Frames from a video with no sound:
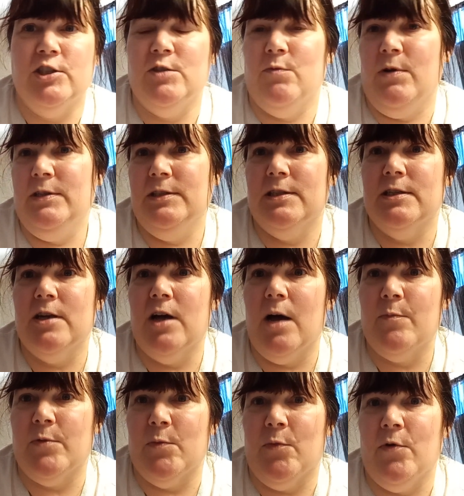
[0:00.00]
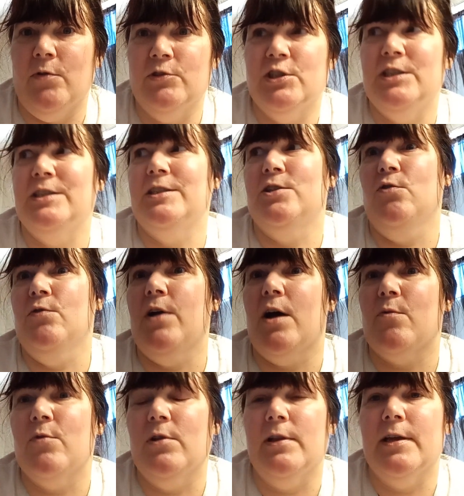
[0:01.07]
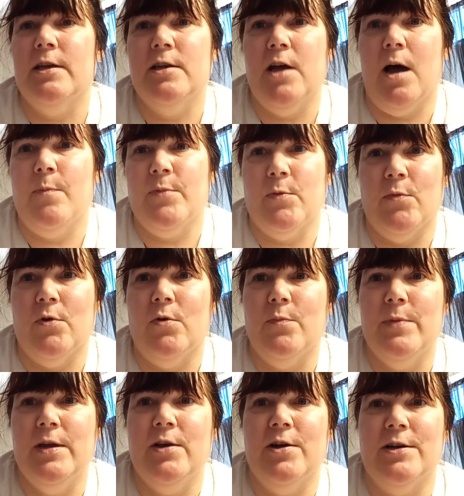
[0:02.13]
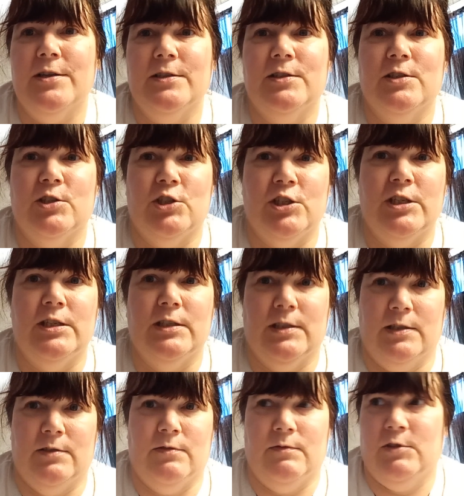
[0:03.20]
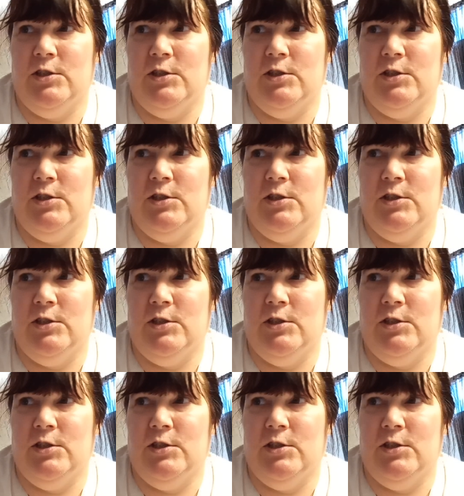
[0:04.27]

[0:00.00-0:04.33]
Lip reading: She wasn't adoptable. She's still not really adoptable because she's